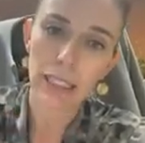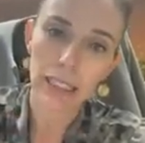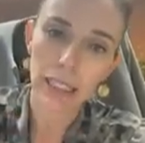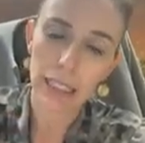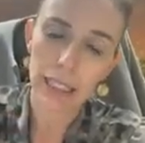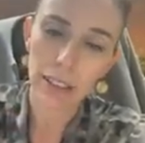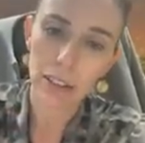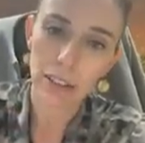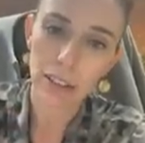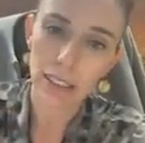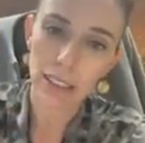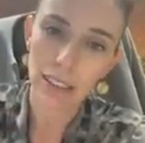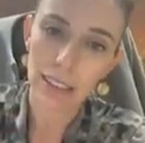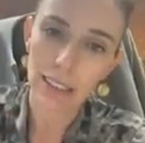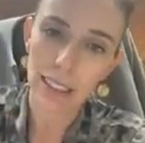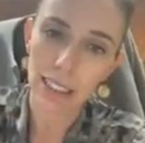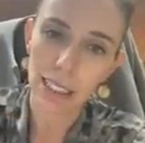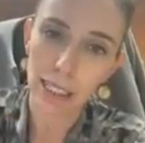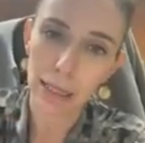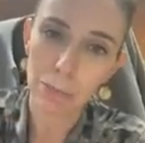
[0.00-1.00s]
going
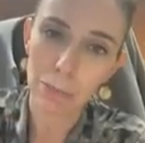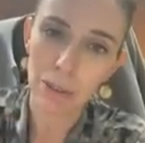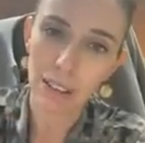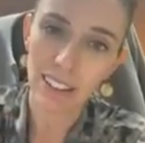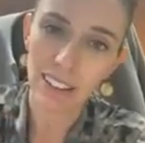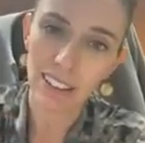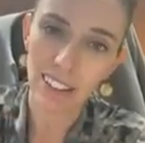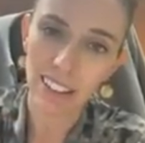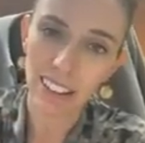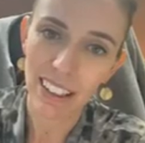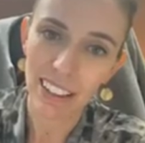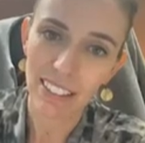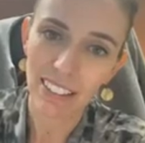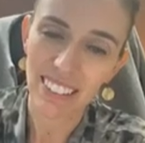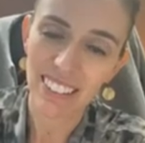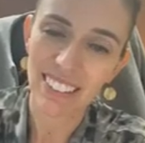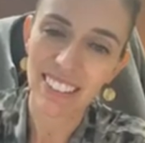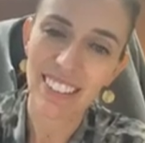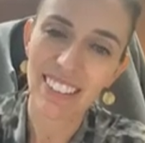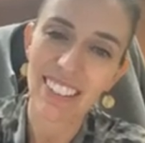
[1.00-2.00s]
to keep an eye
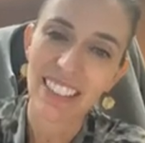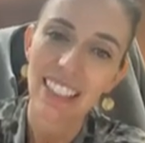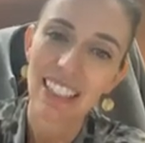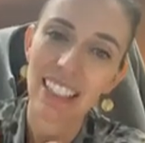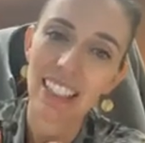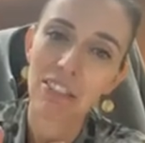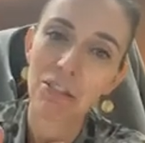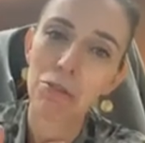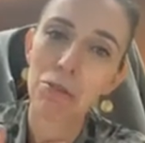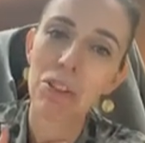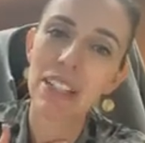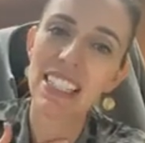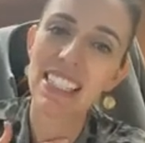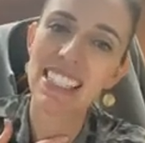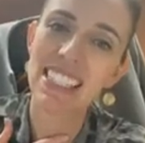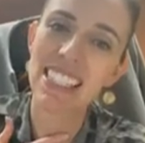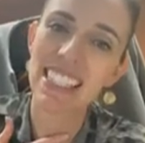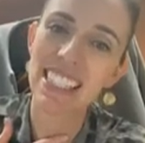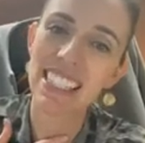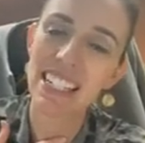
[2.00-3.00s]
on. If we
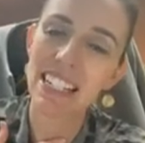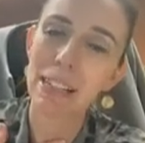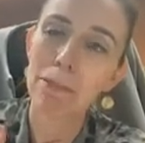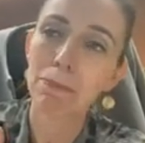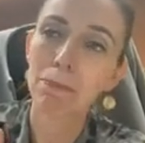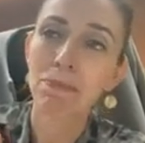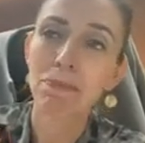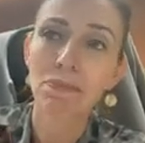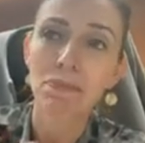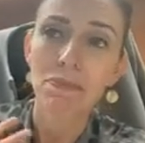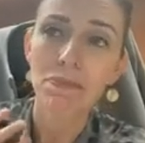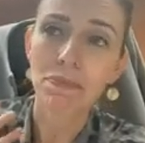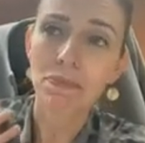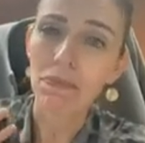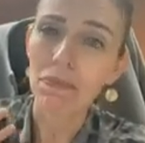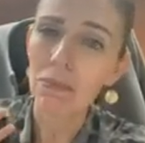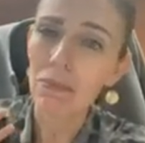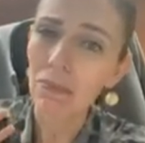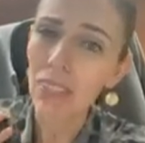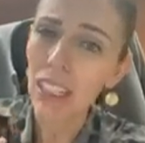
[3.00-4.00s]
see
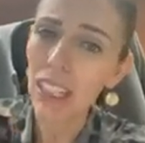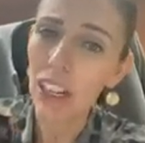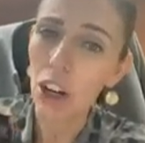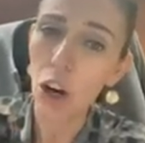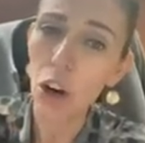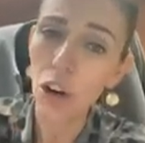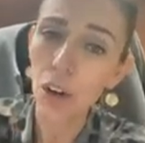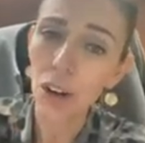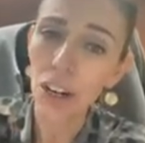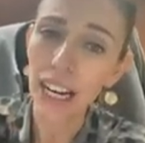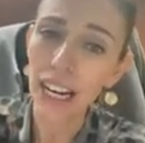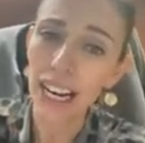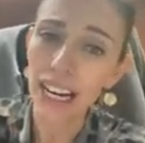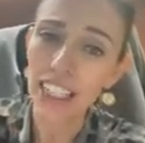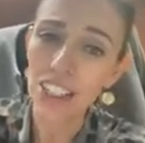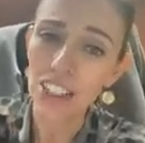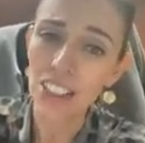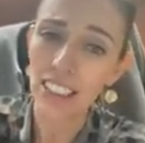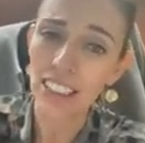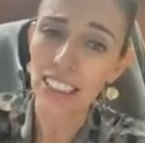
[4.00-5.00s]

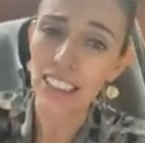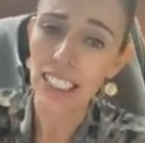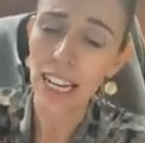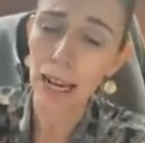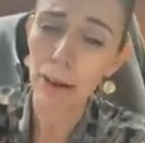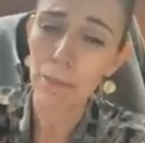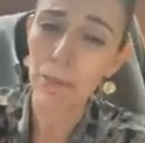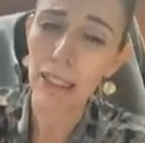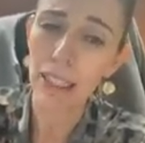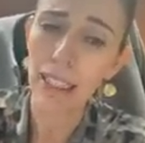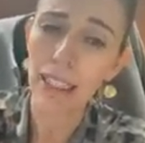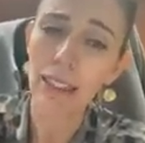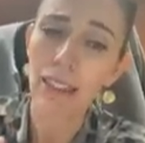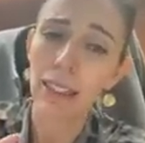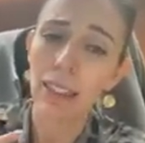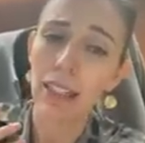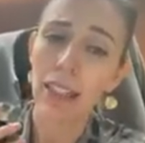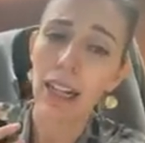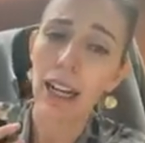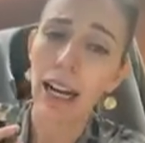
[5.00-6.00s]
congregation is happening,
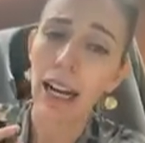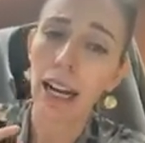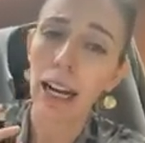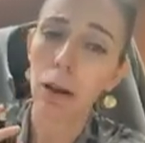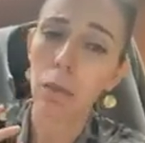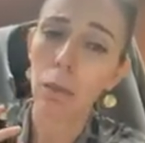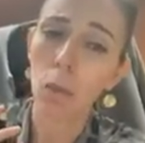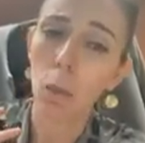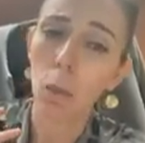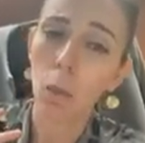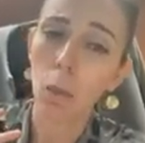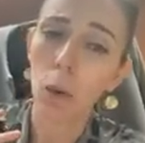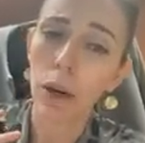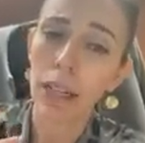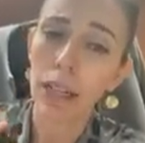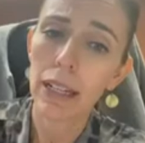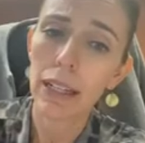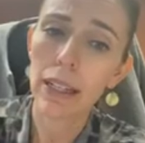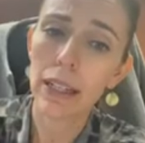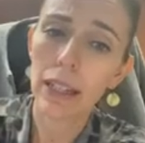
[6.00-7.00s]

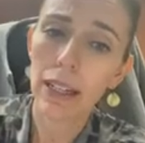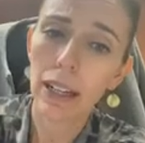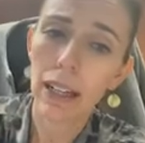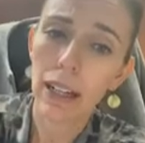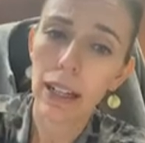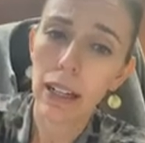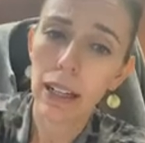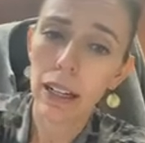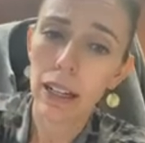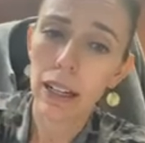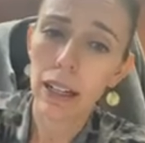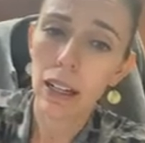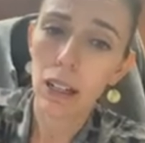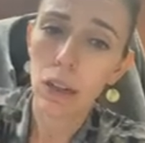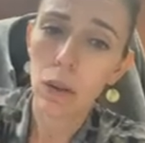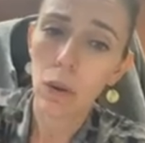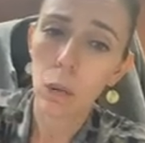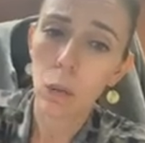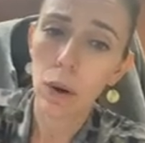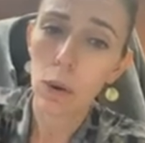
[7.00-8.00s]
we
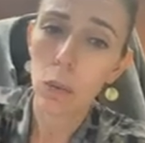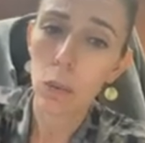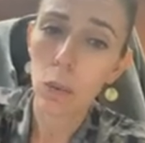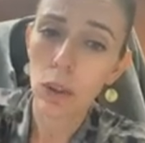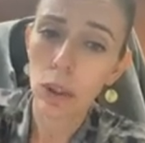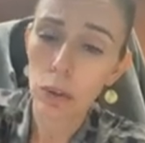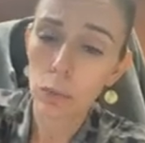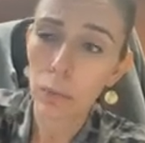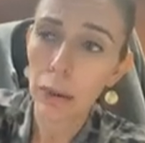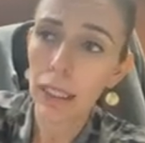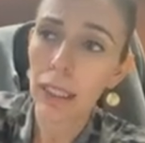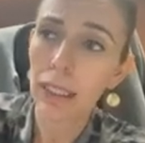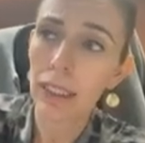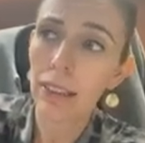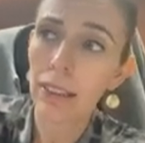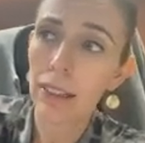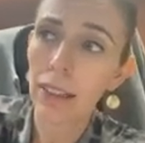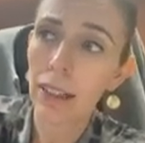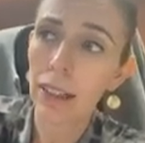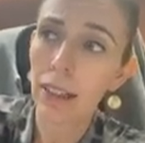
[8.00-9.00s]
will
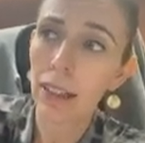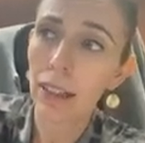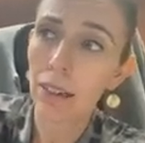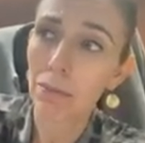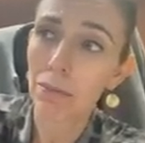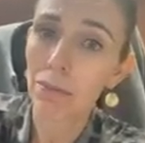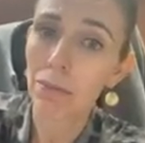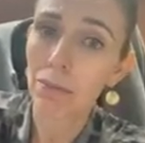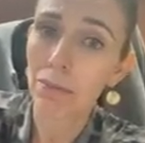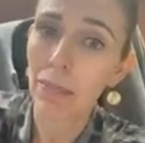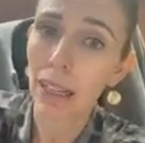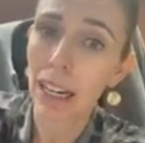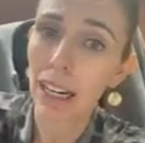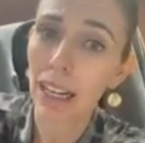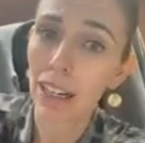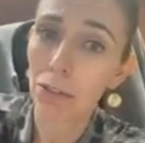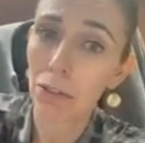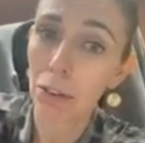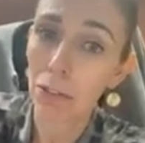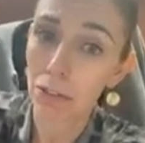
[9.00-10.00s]
be
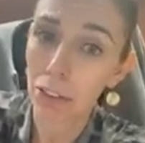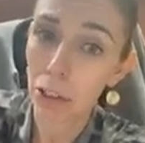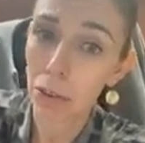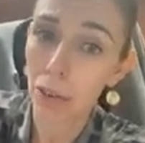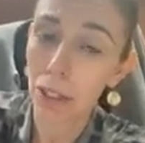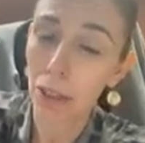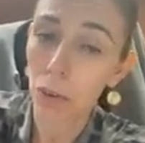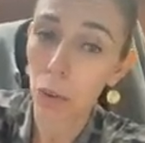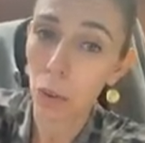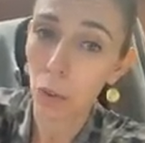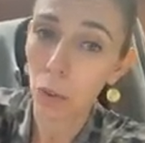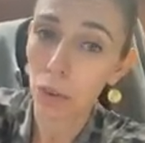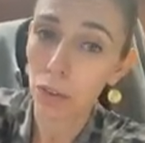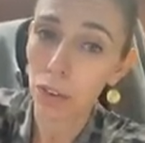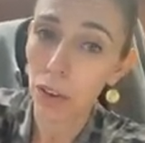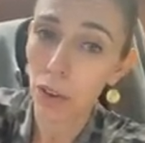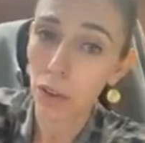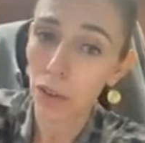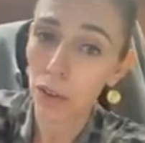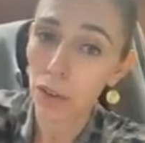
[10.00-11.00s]
reviewing all of
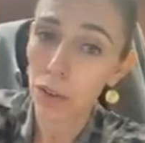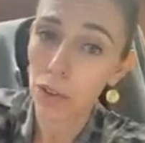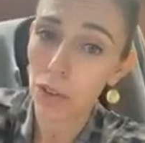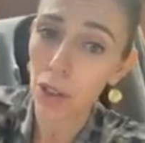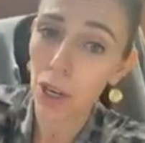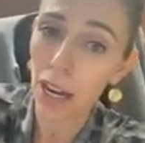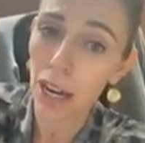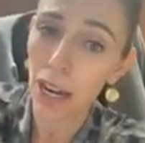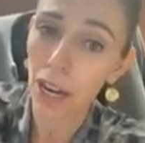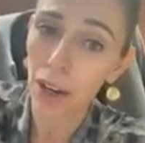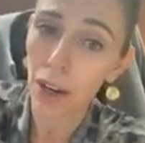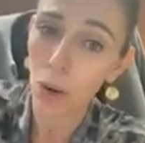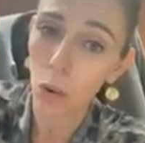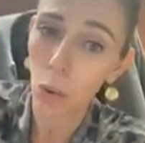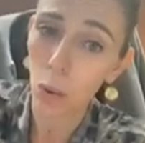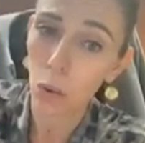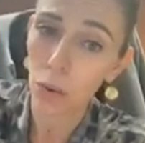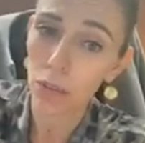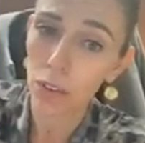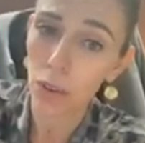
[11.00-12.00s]
those
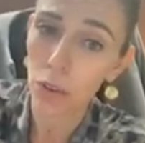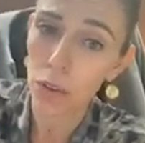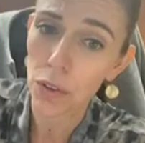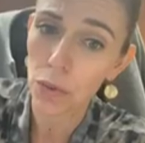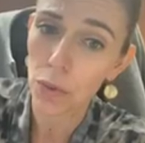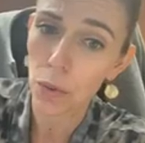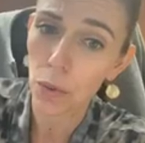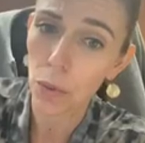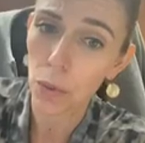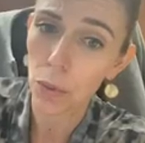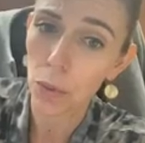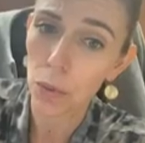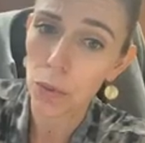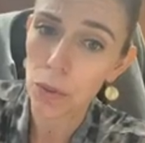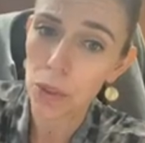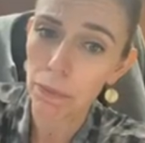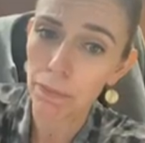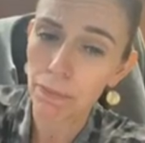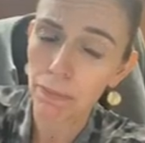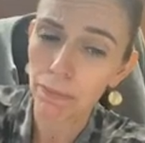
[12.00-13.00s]
rules.